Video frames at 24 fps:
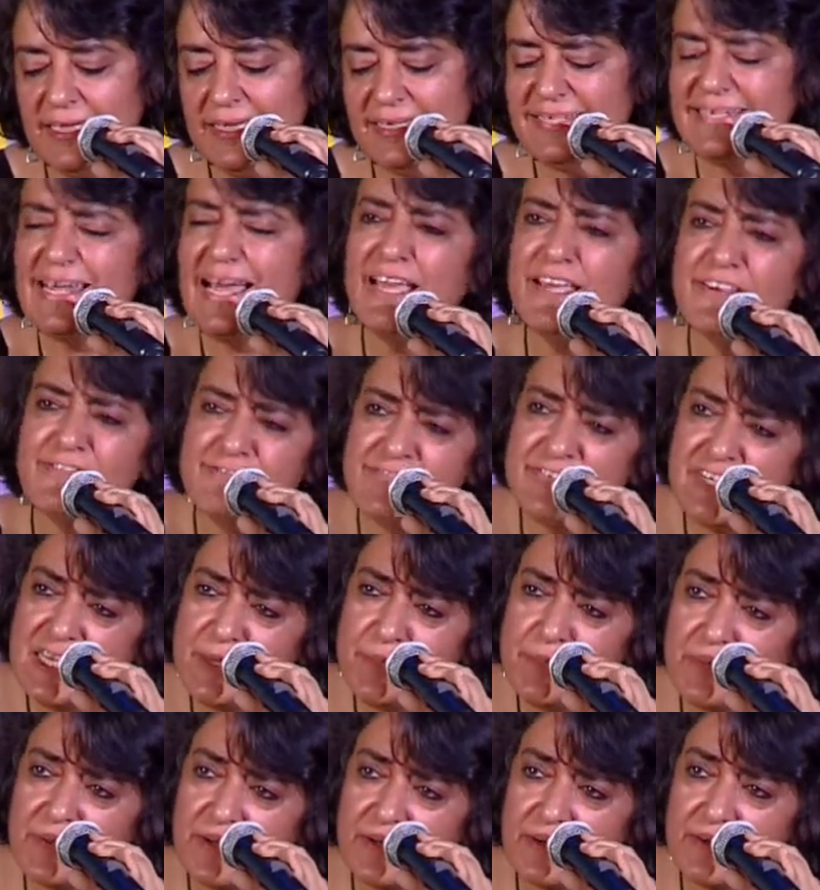Dive
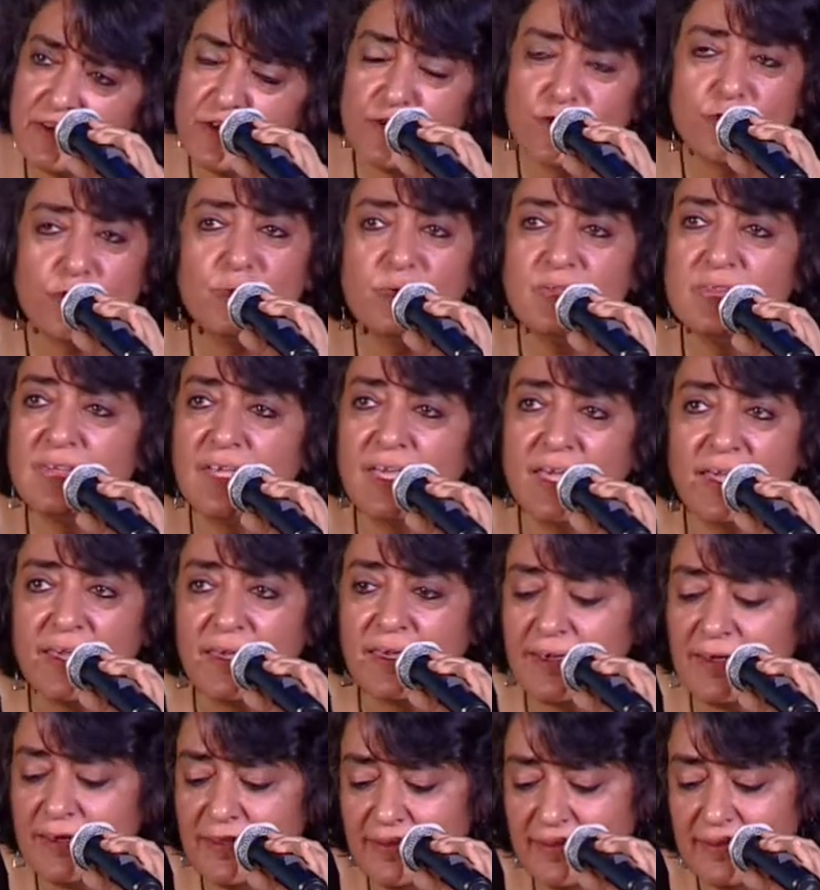deeper, don't think.
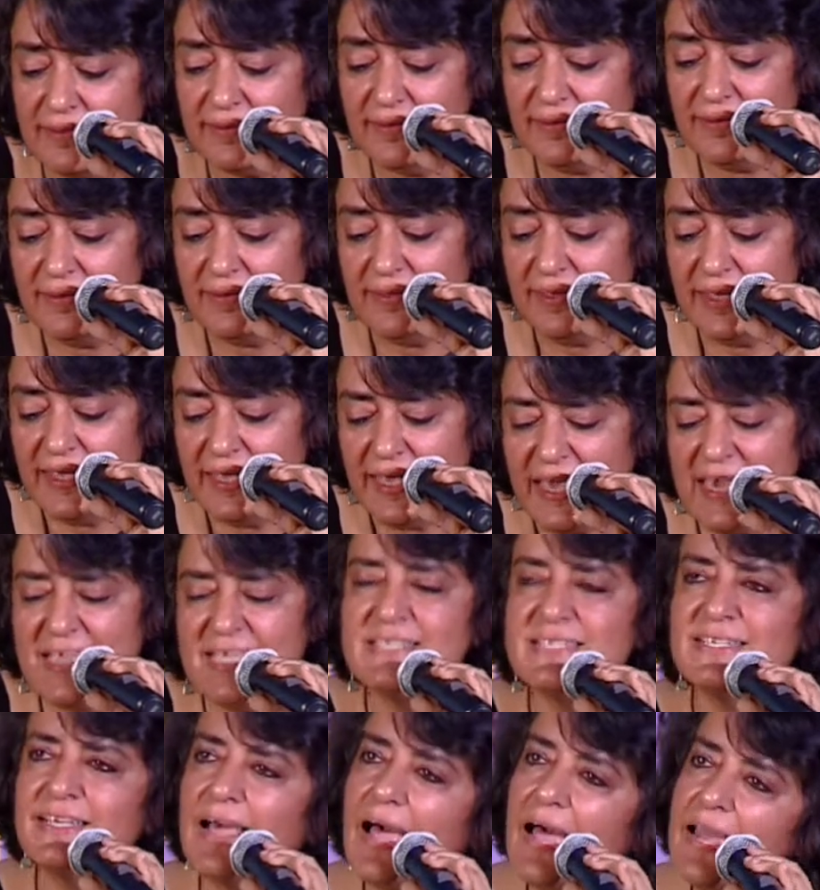
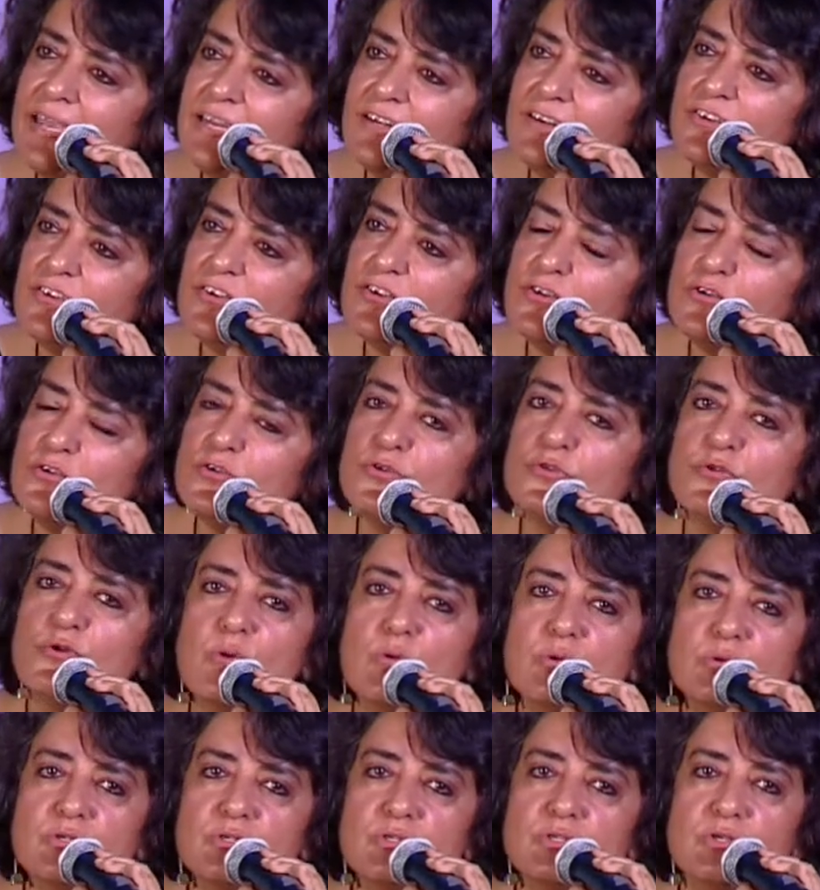He's kind to
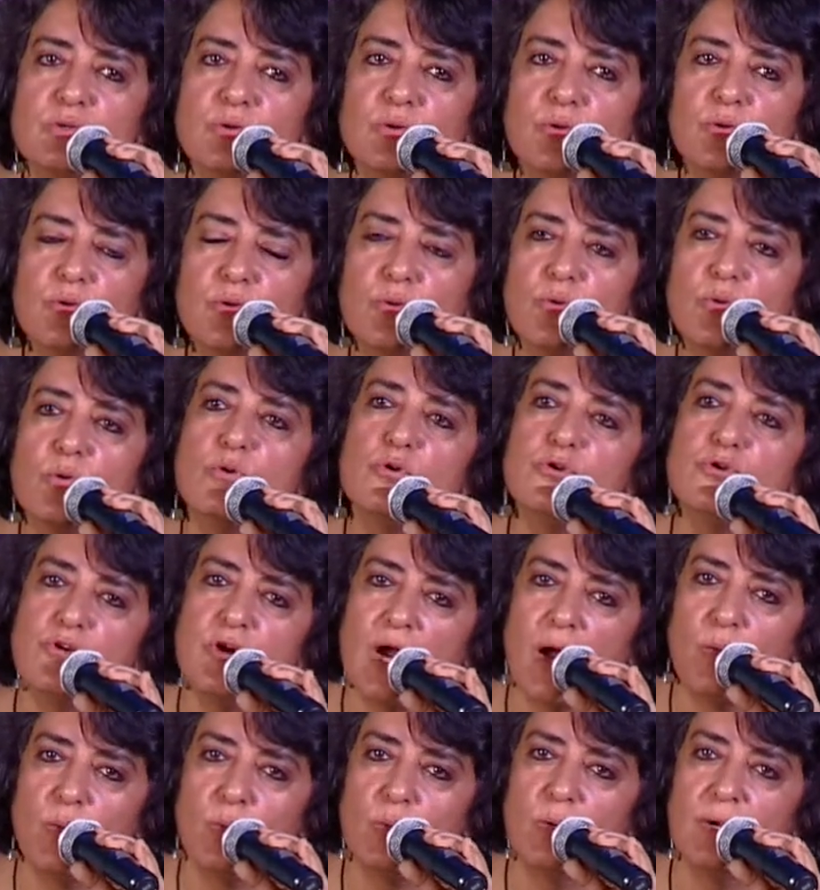those who
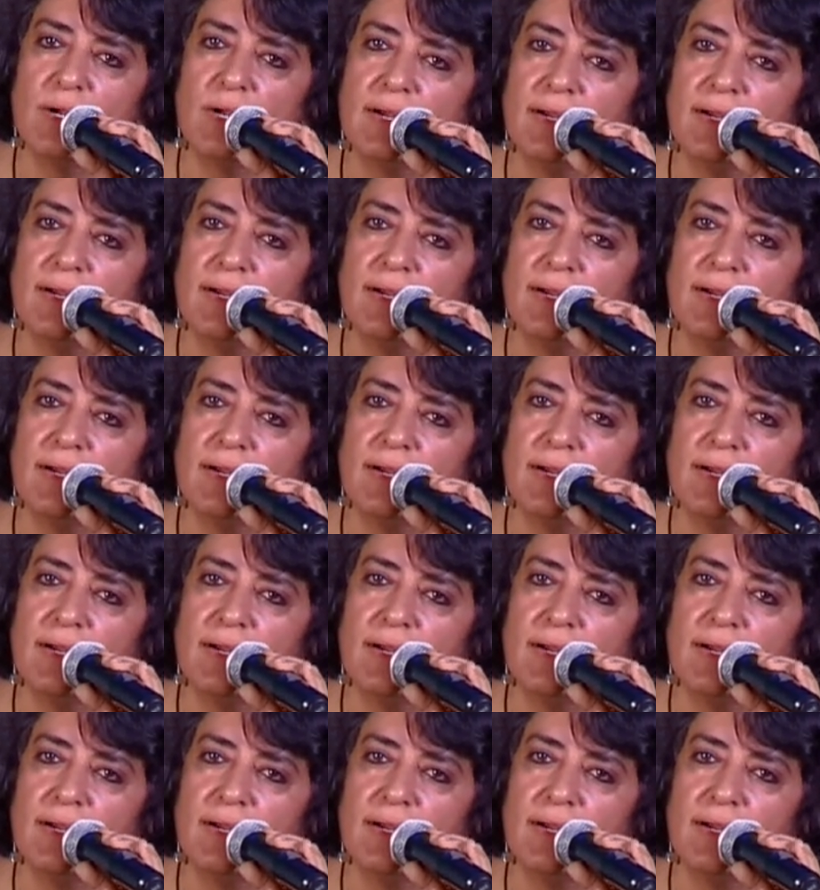drown.